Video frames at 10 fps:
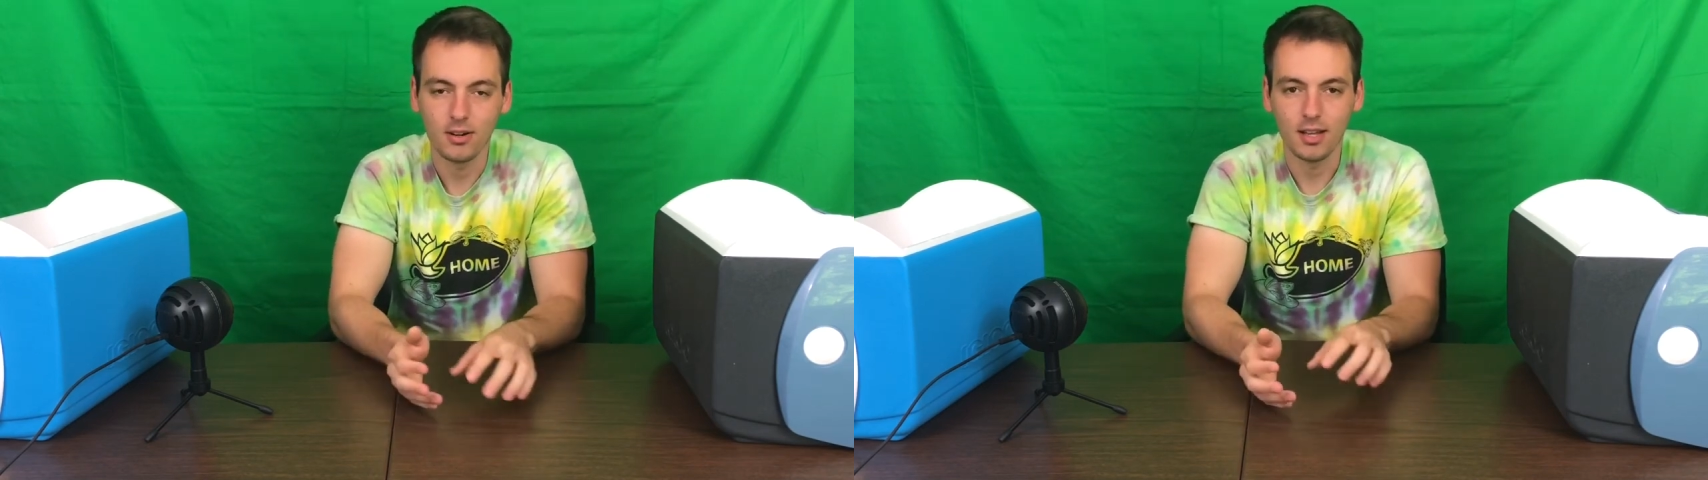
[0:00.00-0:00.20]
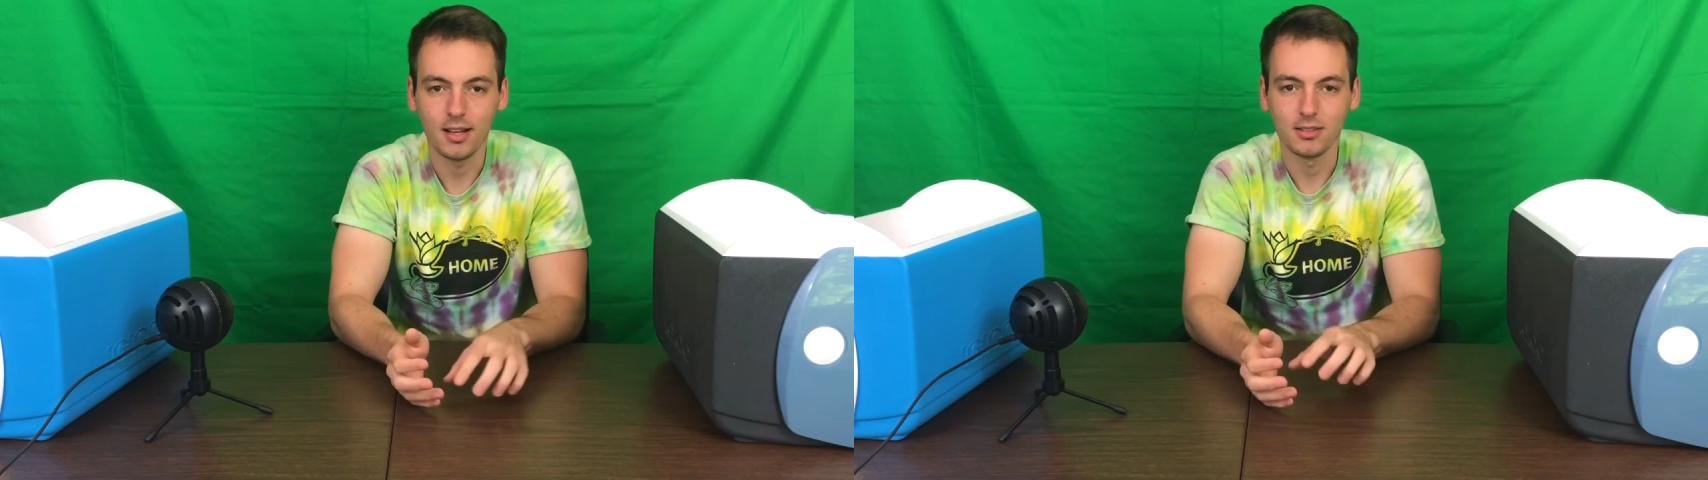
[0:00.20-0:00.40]

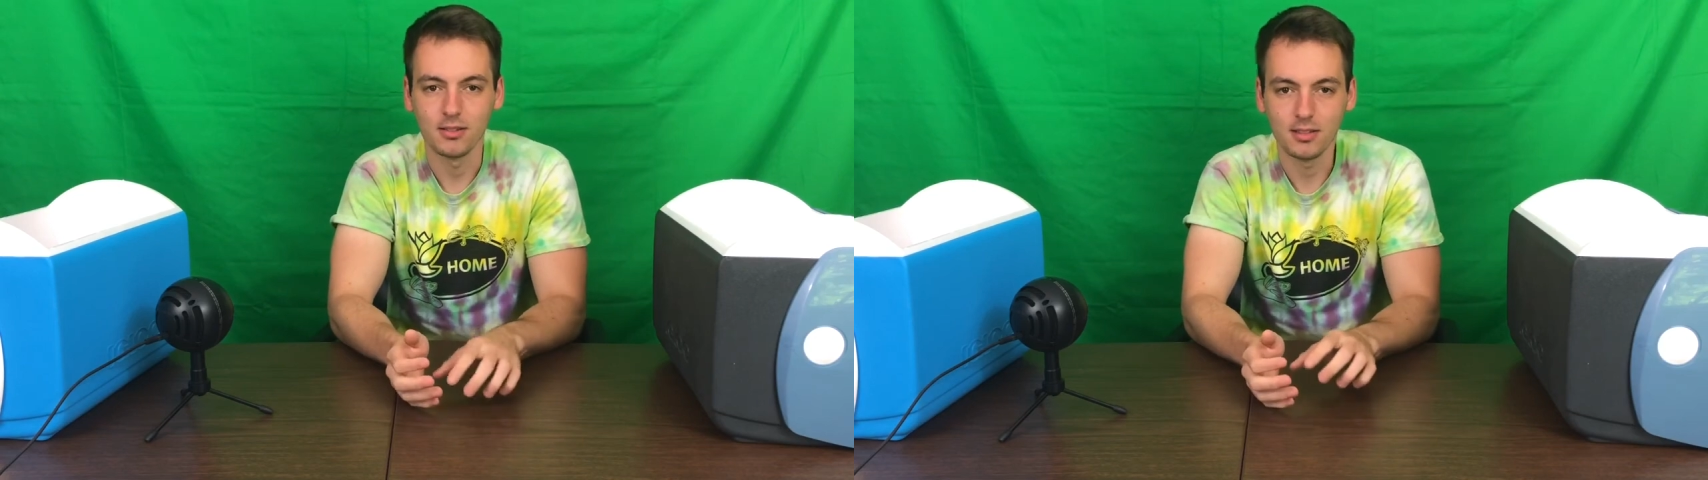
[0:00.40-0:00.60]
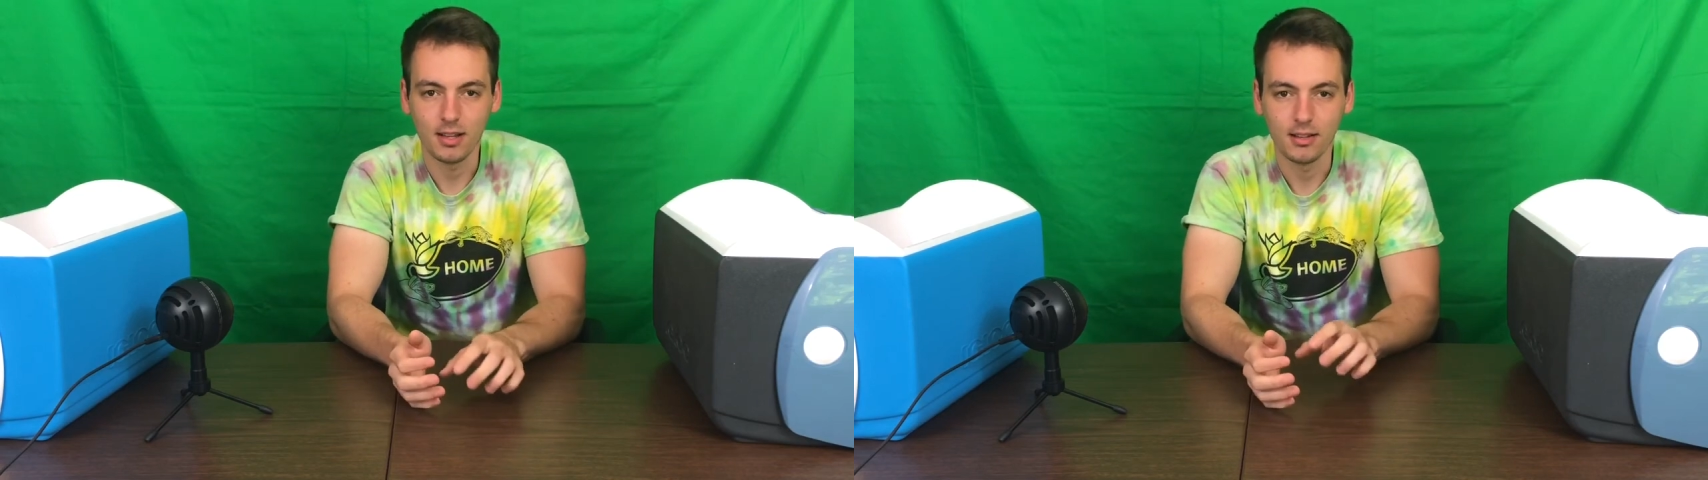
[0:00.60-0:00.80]

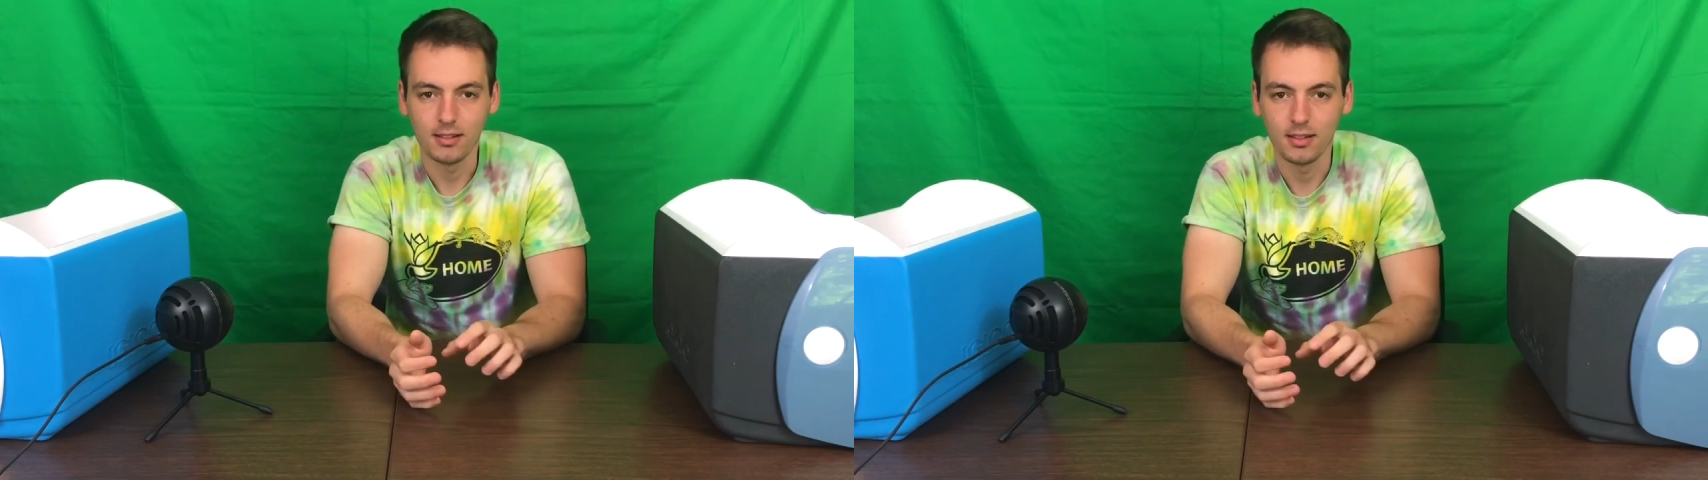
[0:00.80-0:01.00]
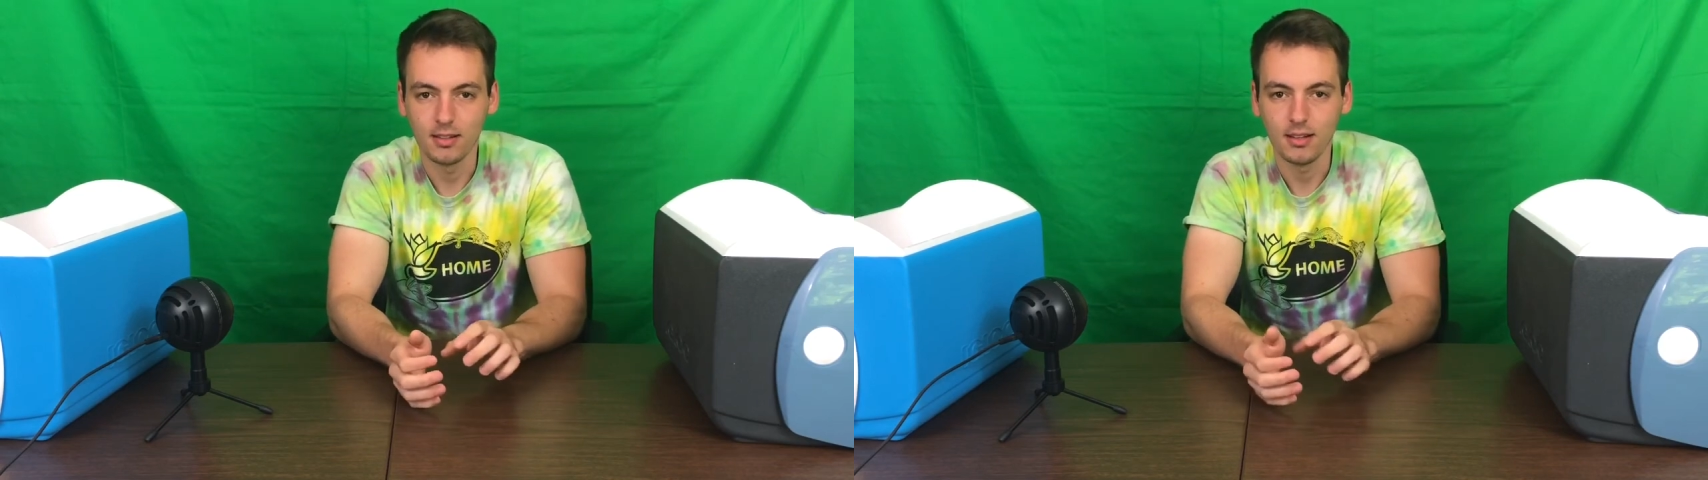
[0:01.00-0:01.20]

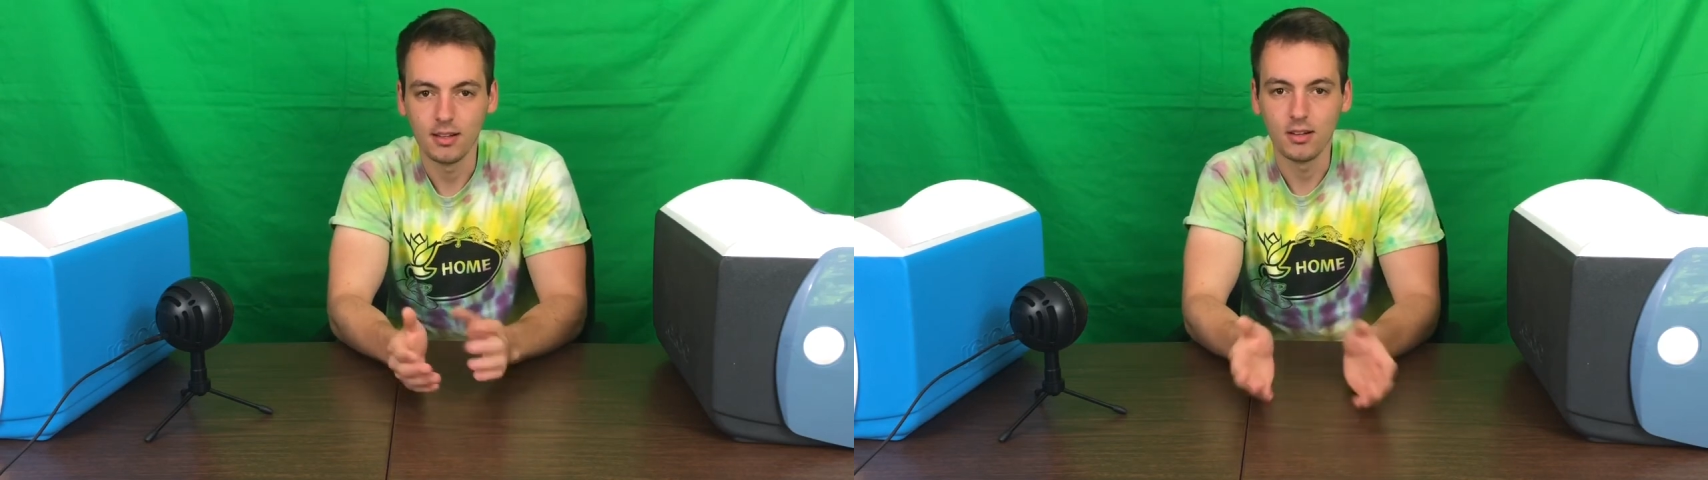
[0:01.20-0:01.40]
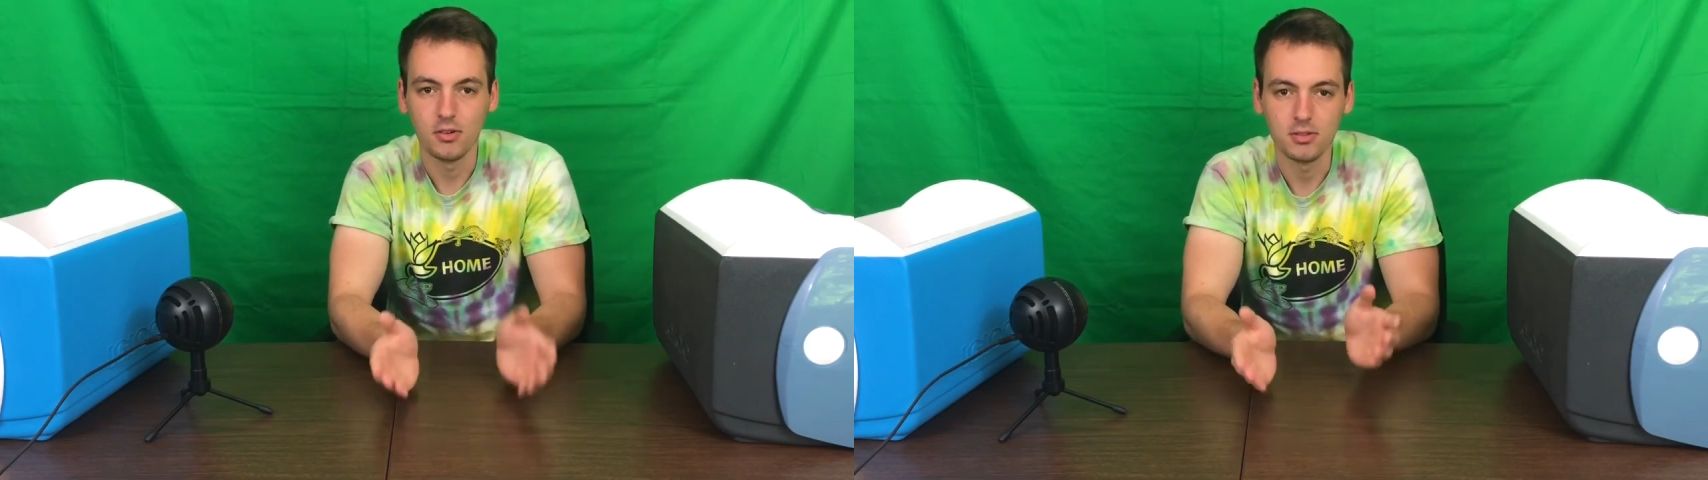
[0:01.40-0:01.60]
exoskeleton and
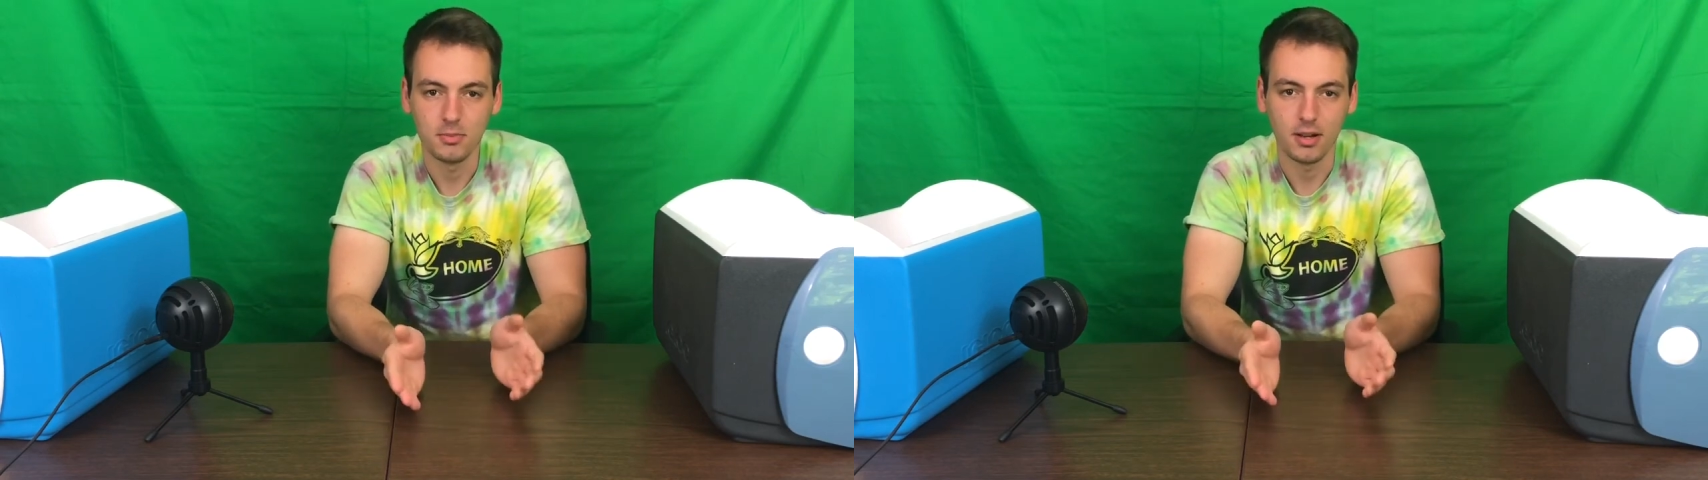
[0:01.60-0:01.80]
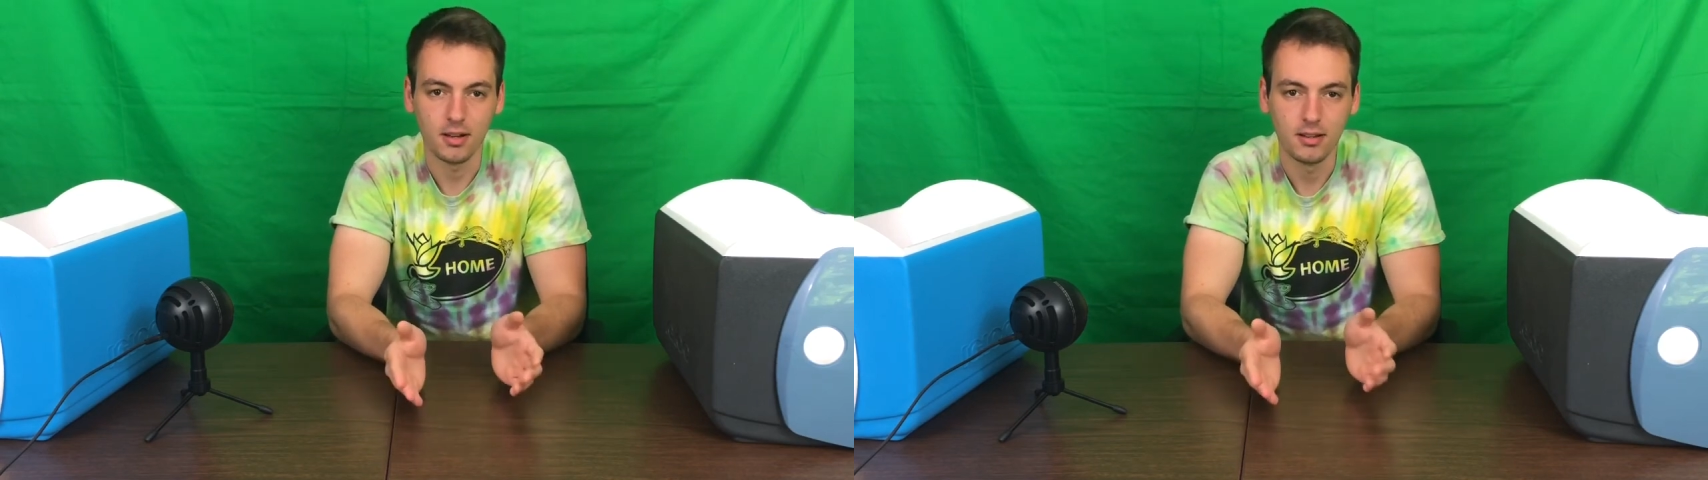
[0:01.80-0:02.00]
no
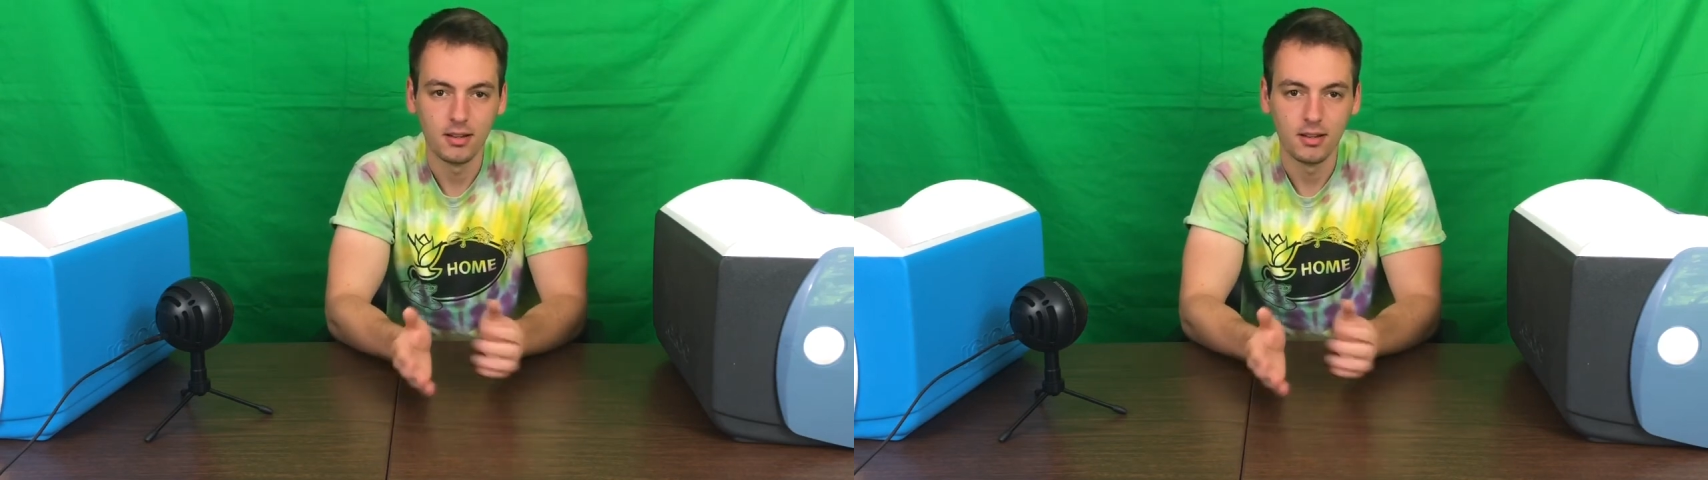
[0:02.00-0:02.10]
spine.